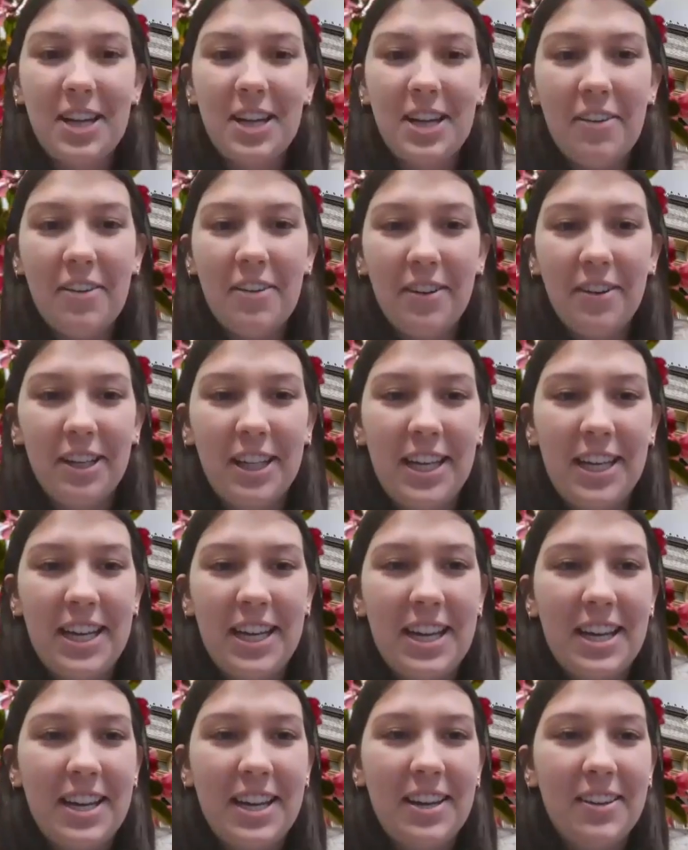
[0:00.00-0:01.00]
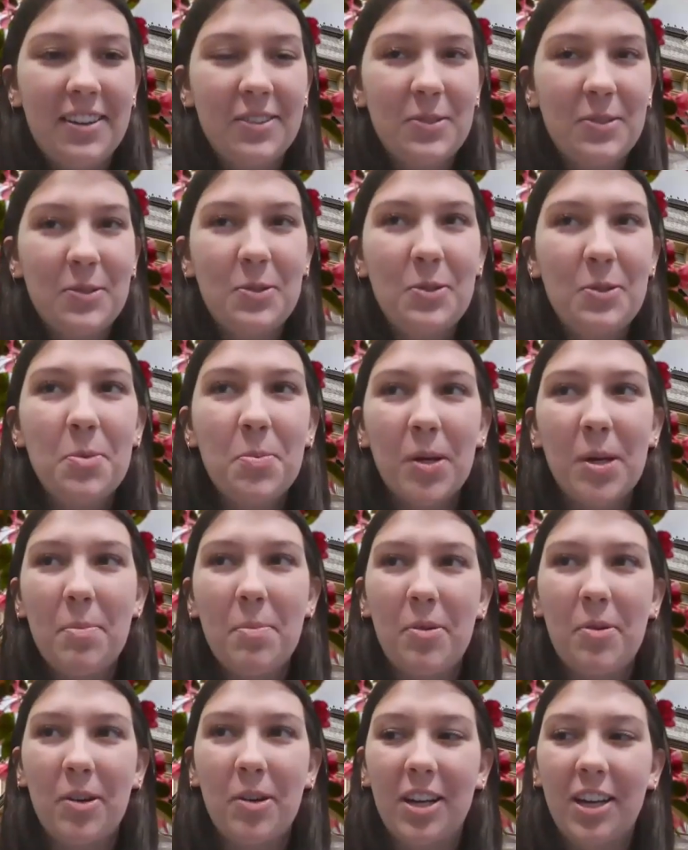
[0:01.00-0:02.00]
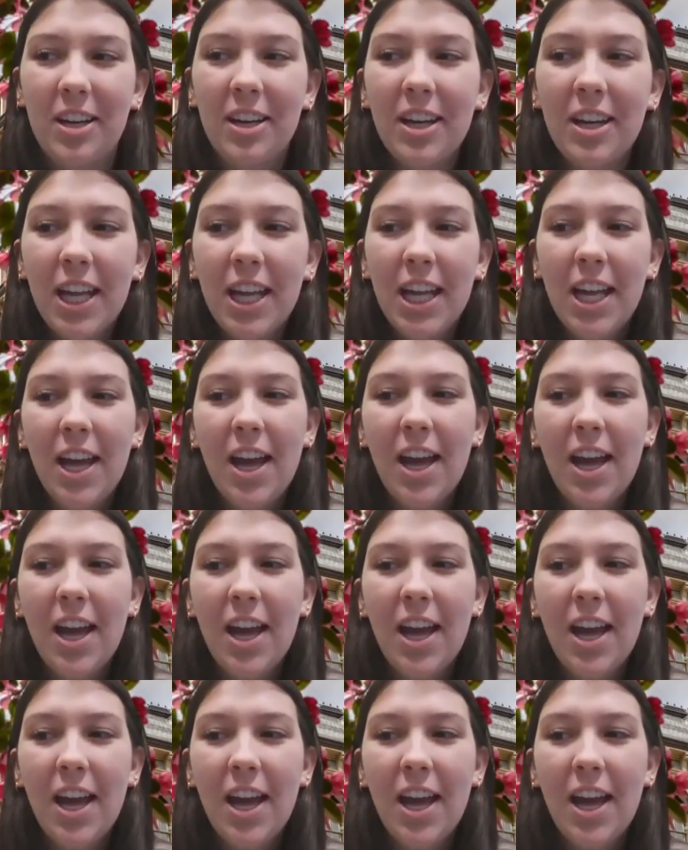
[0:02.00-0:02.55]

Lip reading: definitely super important.